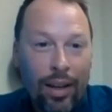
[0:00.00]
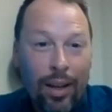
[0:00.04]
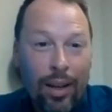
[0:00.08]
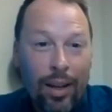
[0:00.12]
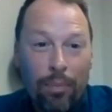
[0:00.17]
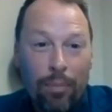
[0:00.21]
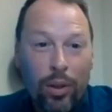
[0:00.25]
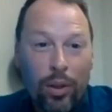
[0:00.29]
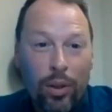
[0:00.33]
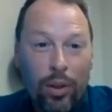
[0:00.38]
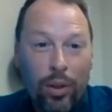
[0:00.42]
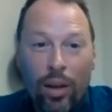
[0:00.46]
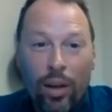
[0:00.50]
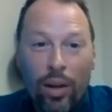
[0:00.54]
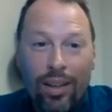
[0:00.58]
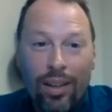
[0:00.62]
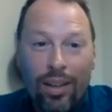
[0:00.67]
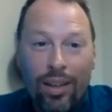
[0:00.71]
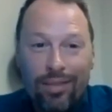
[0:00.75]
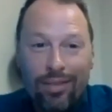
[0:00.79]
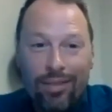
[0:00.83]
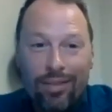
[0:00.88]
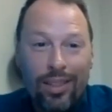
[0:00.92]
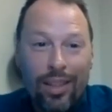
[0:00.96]
but the one
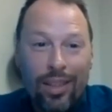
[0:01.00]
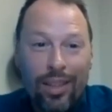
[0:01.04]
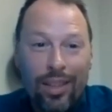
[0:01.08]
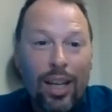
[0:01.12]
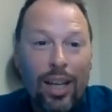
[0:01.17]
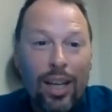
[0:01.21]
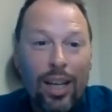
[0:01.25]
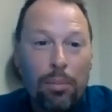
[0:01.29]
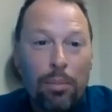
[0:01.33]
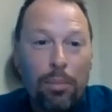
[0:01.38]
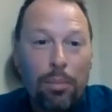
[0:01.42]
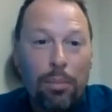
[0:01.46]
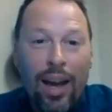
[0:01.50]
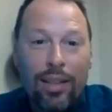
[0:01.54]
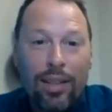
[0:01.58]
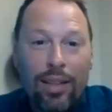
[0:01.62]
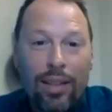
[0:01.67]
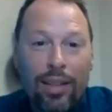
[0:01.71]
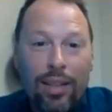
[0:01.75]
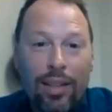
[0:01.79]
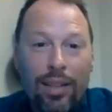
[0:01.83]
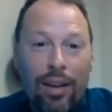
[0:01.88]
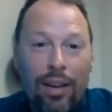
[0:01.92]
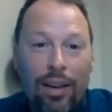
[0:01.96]
that is a kick in the
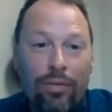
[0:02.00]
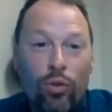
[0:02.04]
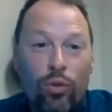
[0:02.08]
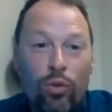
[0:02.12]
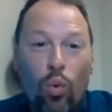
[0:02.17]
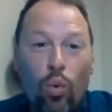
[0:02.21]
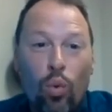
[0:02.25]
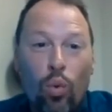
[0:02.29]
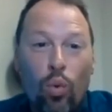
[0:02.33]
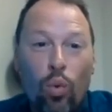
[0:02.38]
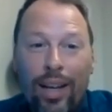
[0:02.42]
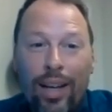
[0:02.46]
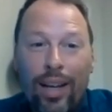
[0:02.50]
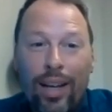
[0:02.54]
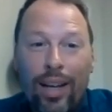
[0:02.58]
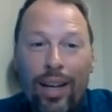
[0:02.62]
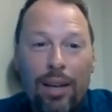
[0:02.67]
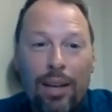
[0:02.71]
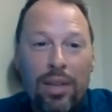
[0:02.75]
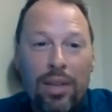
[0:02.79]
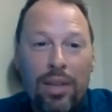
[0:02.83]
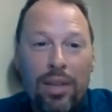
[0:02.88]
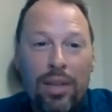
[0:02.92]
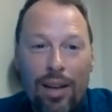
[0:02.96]
pants is I have
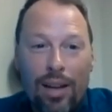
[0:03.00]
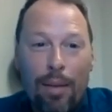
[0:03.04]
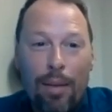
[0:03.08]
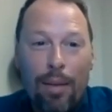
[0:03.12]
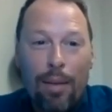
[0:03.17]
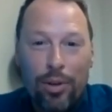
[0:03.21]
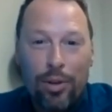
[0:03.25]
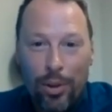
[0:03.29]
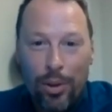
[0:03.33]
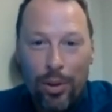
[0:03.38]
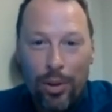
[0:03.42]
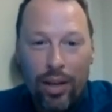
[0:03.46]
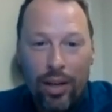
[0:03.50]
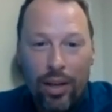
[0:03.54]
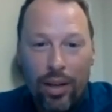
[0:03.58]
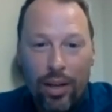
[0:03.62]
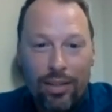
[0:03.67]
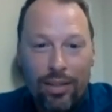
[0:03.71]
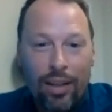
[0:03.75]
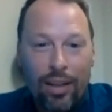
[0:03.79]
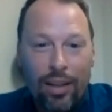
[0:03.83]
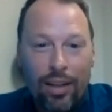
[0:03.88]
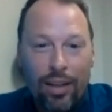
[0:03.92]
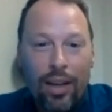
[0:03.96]
29 missed
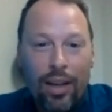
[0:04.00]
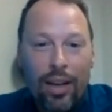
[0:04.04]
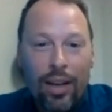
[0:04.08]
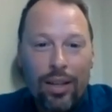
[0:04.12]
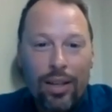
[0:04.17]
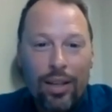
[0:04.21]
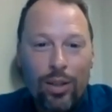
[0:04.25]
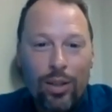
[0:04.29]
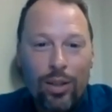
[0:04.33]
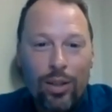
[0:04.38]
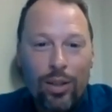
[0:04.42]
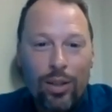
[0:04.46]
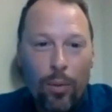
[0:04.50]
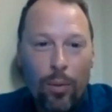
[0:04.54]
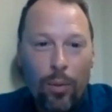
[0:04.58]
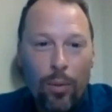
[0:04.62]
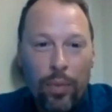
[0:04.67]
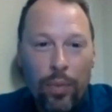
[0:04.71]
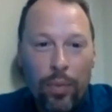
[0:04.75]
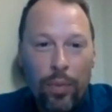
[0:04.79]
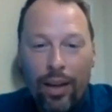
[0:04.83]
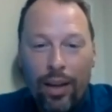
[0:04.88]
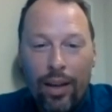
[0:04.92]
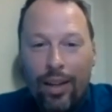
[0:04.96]
opportunities.
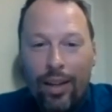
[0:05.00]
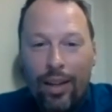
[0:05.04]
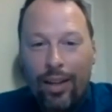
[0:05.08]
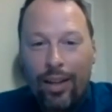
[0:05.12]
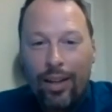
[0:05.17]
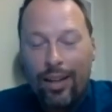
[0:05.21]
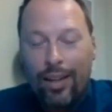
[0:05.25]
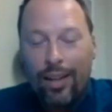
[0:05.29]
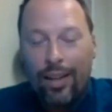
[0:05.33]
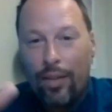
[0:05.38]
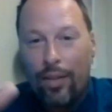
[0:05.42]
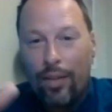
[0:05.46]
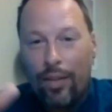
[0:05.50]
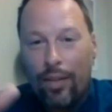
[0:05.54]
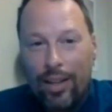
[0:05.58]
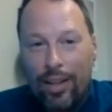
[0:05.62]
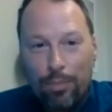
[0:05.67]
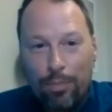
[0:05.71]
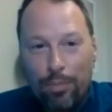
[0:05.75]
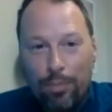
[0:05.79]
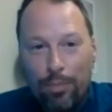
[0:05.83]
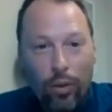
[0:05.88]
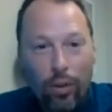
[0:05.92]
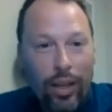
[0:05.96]
So now
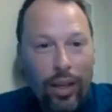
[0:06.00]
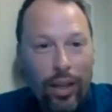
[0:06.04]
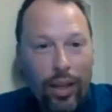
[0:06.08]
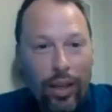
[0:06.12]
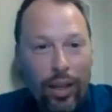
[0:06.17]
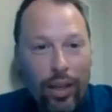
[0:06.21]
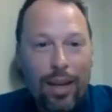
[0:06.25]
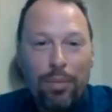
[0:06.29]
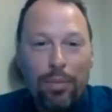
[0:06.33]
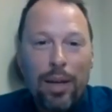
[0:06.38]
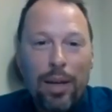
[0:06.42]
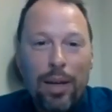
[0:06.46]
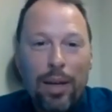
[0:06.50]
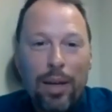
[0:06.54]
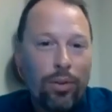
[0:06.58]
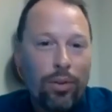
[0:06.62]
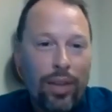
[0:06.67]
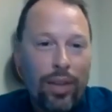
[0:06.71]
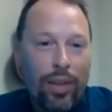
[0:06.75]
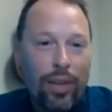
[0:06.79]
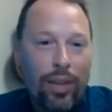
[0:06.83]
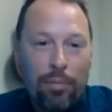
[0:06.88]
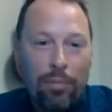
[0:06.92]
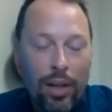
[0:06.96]
that's pulling in people
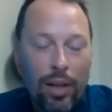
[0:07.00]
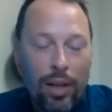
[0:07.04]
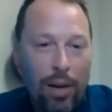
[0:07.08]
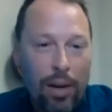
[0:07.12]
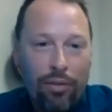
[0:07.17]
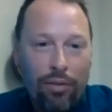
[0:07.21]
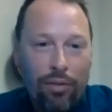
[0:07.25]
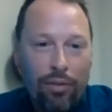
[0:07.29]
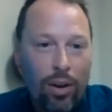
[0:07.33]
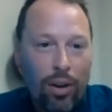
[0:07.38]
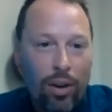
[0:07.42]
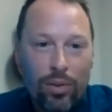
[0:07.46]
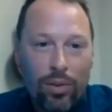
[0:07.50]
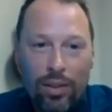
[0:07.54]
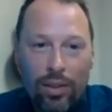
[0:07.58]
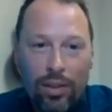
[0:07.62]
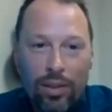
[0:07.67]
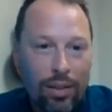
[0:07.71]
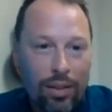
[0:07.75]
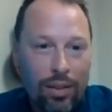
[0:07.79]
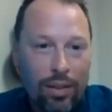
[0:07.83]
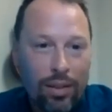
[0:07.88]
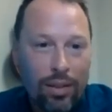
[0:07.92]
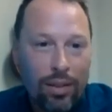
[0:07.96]
that have been on my phone
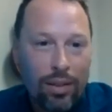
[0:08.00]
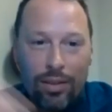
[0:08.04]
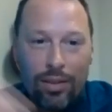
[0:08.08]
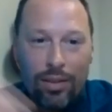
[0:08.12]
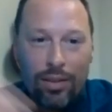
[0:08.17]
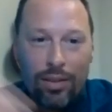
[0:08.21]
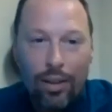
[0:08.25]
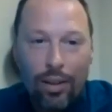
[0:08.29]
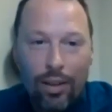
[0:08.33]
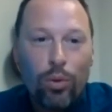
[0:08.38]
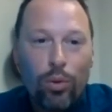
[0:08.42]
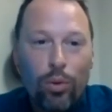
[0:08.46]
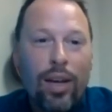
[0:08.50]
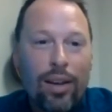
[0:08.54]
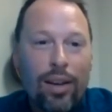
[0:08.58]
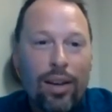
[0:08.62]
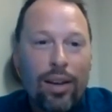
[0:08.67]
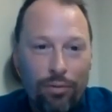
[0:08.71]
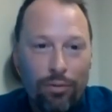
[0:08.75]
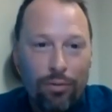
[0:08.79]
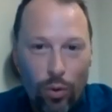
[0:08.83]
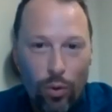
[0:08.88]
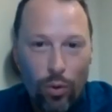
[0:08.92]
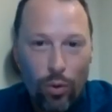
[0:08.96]
since,
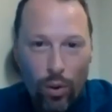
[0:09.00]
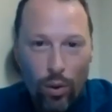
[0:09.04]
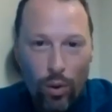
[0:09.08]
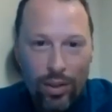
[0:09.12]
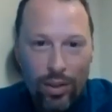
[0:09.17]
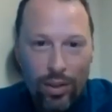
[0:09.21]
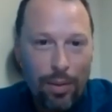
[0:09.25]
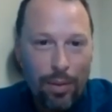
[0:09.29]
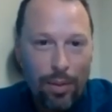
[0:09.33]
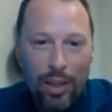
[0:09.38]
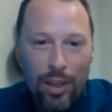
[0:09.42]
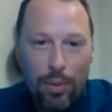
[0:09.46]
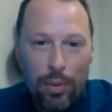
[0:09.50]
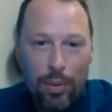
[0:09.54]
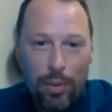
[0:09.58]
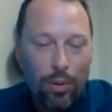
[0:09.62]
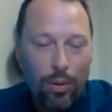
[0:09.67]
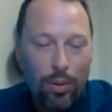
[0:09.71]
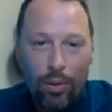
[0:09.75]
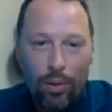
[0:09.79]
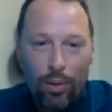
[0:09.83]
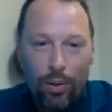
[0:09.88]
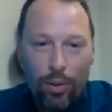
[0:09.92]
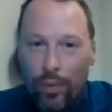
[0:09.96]
2004. Some of these
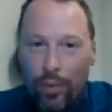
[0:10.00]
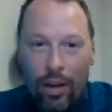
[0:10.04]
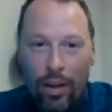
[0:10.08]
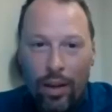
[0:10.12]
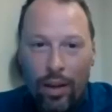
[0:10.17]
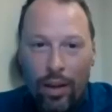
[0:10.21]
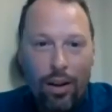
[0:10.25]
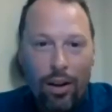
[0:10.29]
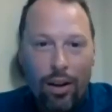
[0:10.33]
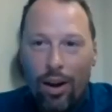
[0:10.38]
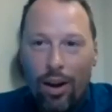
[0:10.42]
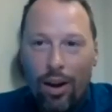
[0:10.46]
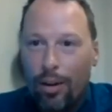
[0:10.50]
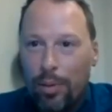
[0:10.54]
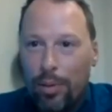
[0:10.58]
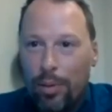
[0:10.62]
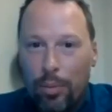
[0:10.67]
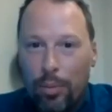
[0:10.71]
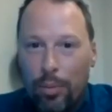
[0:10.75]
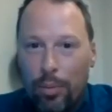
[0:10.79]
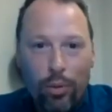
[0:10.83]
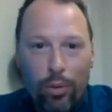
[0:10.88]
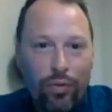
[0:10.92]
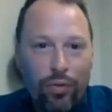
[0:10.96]
people are
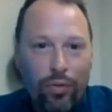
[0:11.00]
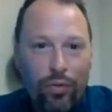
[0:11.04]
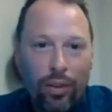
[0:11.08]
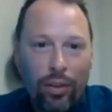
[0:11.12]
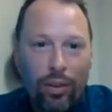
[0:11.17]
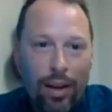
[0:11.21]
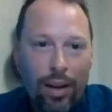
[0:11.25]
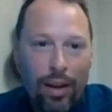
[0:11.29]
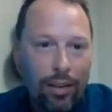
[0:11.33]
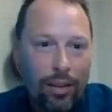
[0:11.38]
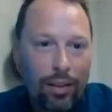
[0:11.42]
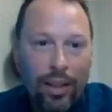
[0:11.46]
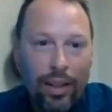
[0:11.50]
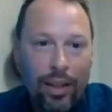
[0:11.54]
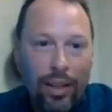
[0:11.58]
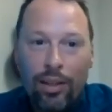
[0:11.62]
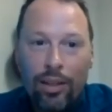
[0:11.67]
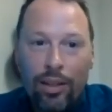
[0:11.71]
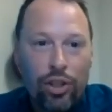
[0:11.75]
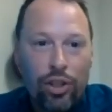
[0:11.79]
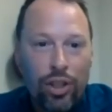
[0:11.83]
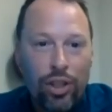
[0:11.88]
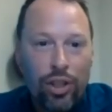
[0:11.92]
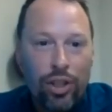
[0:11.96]
people who filled out a
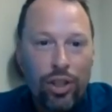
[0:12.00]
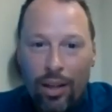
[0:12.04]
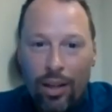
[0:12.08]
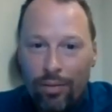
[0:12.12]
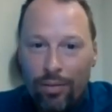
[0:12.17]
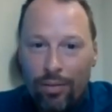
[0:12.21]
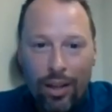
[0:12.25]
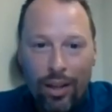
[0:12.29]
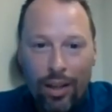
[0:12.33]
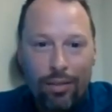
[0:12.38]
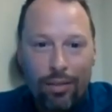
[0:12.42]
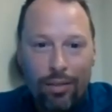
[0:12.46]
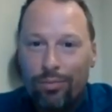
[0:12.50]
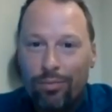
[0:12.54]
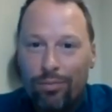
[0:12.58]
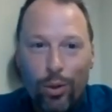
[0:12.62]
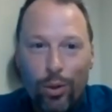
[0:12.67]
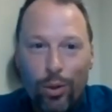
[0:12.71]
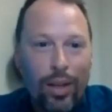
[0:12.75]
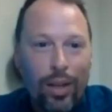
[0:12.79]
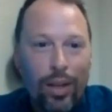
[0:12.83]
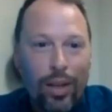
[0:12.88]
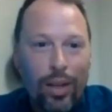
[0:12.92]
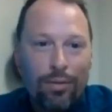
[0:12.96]
lead sheet in
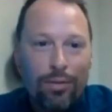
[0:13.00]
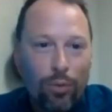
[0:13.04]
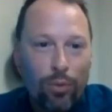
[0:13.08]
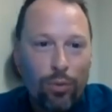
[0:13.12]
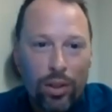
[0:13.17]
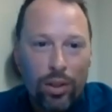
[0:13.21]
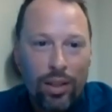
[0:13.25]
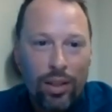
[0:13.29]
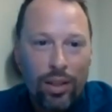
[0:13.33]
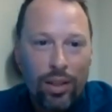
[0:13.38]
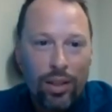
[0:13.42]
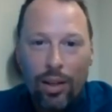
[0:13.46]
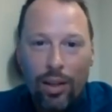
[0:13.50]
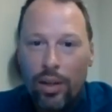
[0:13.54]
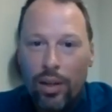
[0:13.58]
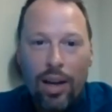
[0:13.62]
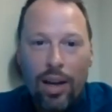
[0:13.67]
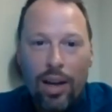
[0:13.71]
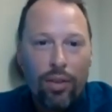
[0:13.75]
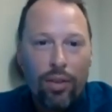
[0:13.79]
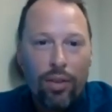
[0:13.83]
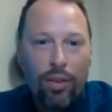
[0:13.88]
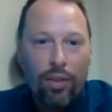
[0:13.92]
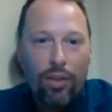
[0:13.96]
2014 that we
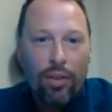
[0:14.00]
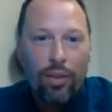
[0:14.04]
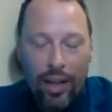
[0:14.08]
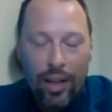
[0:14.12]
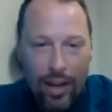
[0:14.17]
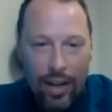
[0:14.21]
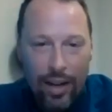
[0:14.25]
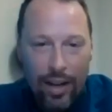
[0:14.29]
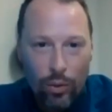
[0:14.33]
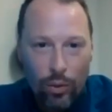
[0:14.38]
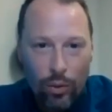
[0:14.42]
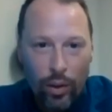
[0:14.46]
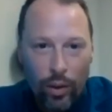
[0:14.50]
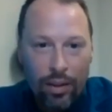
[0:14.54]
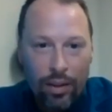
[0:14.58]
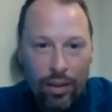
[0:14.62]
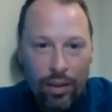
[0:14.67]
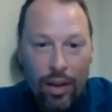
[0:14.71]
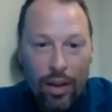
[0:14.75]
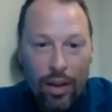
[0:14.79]
never connected with.